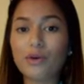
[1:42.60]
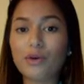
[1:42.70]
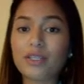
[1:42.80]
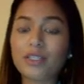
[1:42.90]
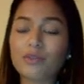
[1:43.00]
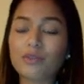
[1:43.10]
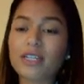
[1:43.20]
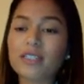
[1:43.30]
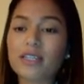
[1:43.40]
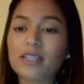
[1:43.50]
When
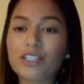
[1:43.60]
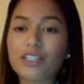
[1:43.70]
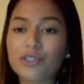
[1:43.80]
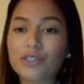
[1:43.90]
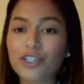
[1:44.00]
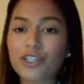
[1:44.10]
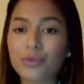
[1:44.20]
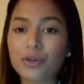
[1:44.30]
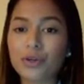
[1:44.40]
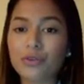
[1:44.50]
subtracting a two-digit
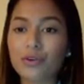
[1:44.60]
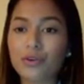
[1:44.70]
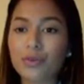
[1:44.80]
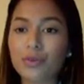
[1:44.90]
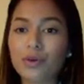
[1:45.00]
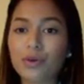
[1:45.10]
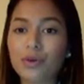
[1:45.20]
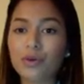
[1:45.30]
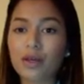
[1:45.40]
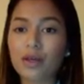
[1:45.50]
number from
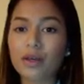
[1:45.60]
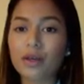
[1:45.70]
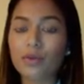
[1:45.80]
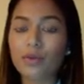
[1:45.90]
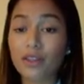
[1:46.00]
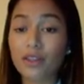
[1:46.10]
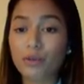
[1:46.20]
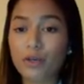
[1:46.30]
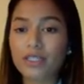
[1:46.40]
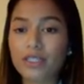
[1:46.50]
when the
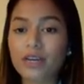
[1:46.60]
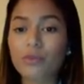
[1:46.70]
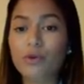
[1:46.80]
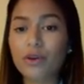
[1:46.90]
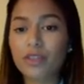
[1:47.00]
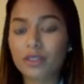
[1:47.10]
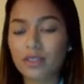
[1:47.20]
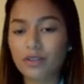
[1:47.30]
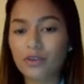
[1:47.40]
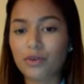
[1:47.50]
ones are more than
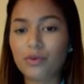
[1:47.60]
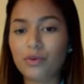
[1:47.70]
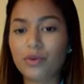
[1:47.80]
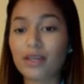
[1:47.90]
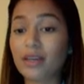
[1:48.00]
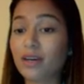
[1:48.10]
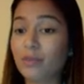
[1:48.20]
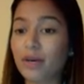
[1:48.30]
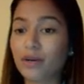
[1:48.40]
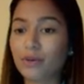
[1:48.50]
0, we can count
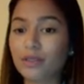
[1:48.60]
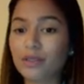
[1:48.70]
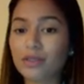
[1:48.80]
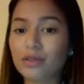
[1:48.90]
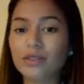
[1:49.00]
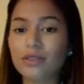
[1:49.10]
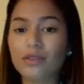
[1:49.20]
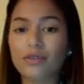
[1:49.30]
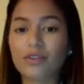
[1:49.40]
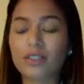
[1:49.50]
backwards.
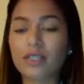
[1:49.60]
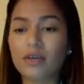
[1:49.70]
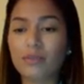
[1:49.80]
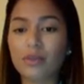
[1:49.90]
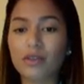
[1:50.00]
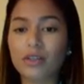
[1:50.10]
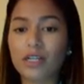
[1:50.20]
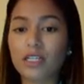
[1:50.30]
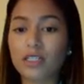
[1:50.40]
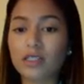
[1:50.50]
So for example,
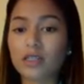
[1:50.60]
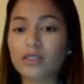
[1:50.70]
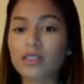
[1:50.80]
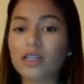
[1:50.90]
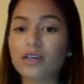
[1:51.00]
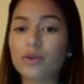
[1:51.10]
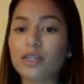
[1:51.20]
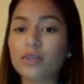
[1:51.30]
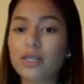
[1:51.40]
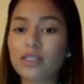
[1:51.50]
36 take away
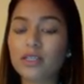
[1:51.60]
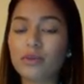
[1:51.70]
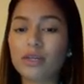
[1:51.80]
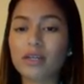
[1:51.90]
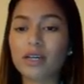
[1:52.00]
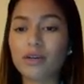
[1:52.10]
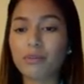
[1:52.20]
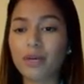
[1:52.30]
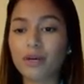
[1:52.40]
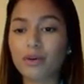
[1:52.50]
20, we can count
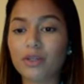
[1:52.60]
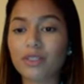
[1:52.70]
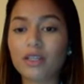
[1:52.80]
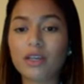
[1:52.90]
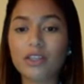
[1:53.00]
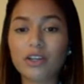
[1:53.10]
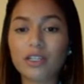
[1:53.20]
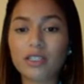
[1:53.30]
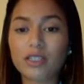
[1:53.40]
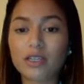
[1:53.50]
backwards
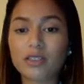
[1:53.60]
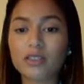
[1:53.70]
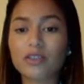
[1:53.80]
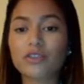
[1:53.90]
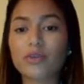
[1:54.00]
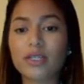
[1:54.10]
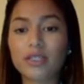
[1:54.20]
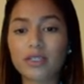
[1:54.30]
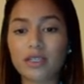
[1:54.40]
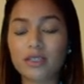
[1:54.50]
36,
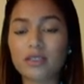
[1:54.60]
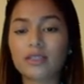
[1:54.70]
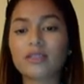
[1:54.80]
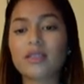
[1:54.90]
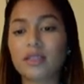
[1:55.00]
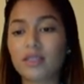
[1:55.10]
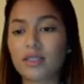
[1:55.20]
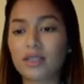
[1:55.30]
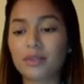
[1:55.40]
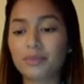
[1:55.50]
26,
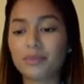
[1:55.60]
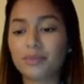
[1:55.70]
16.